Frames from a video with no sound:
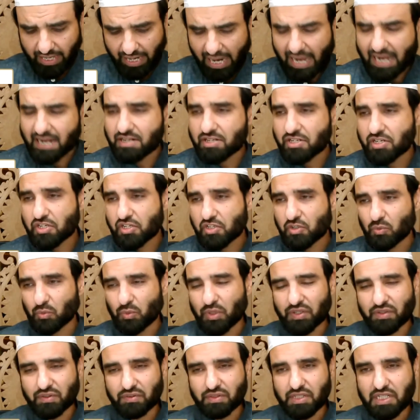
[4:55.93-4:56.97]
end
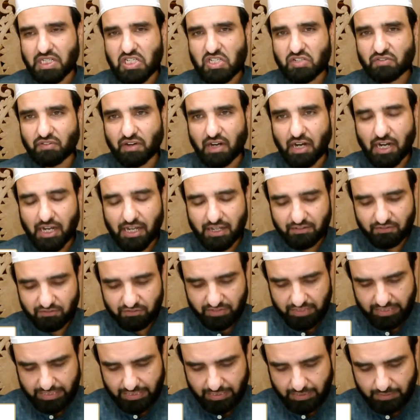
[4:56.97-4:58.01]
with these 5
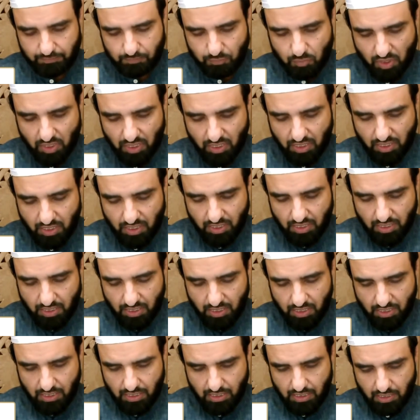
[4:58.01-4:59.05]

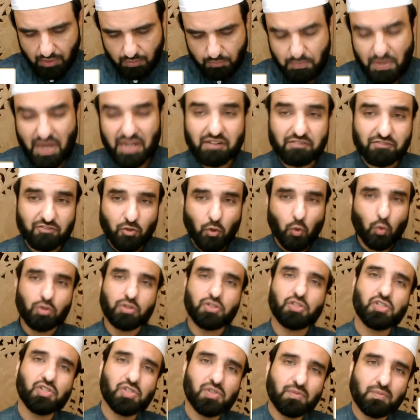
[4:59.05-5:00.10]

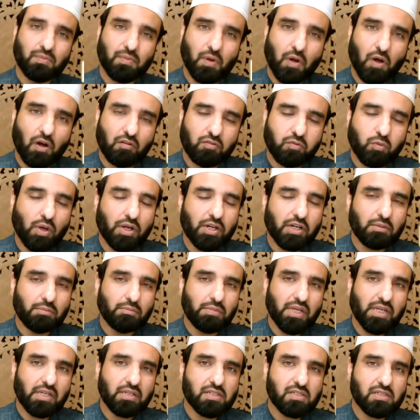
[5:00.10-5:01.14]
metaphors of what it
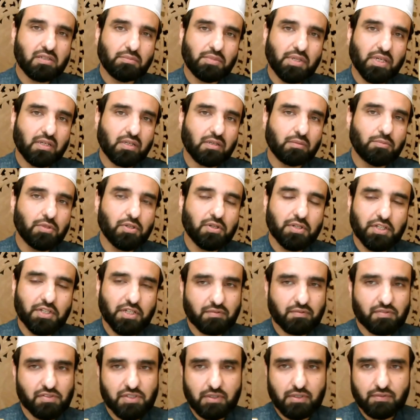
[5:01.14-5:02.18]
means to be a
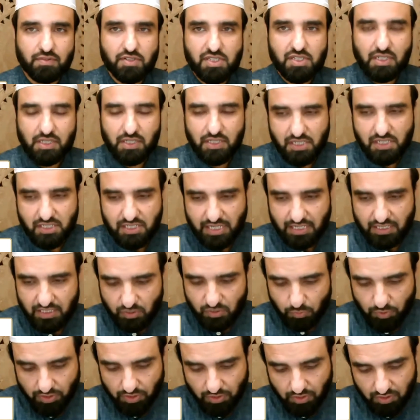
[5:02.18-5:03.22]
community of service and
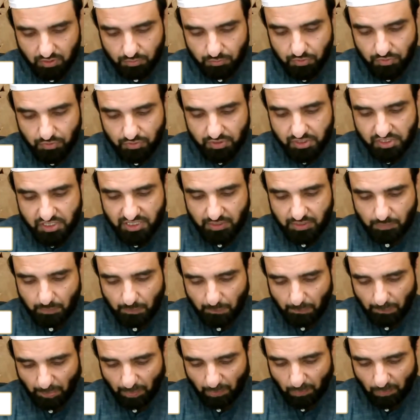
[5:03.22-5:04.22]
dissent. We are a community